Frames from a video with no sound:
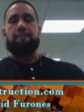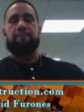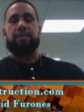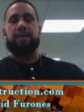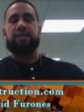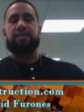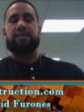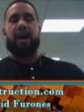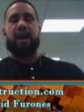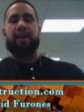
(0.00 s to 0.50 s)

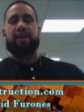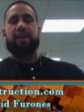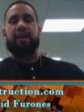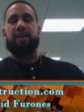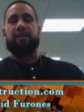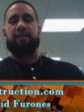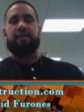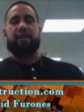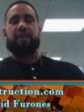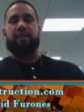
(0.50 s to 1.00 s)
he's got to
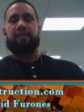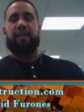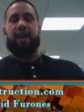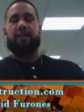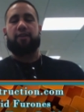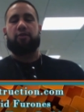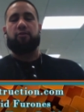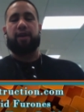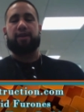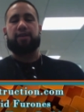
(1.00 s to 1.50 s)
get uh,
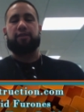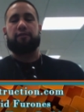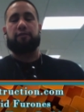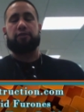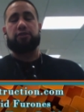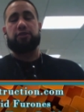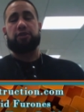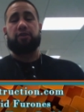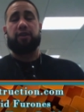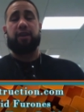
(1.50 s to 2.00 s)
that corrected
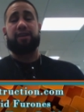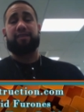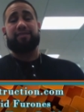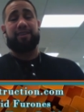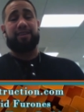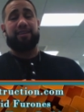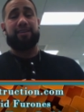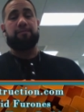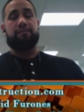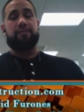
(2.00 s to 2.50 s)
for sure. And
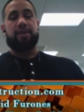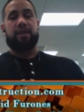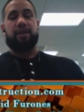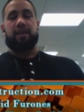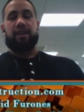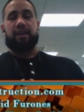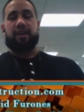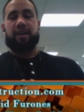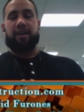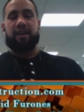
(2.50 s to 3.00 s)
uh,
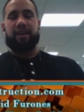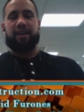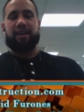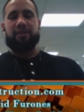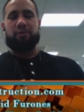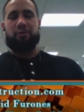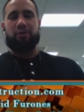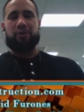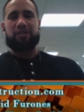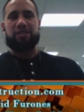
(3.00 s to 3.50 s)
uh
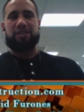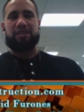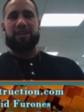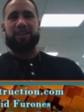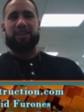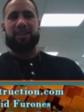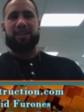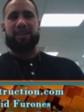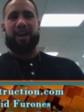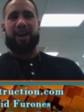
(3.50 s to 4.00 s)
Ken Dorsey,
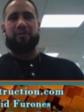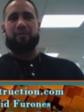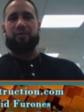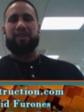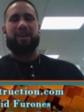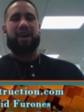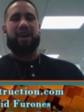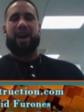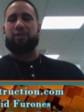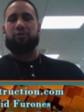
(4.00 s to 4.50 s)
a, a, guy
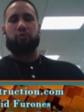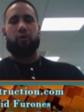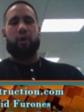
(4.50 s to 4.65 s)
I grew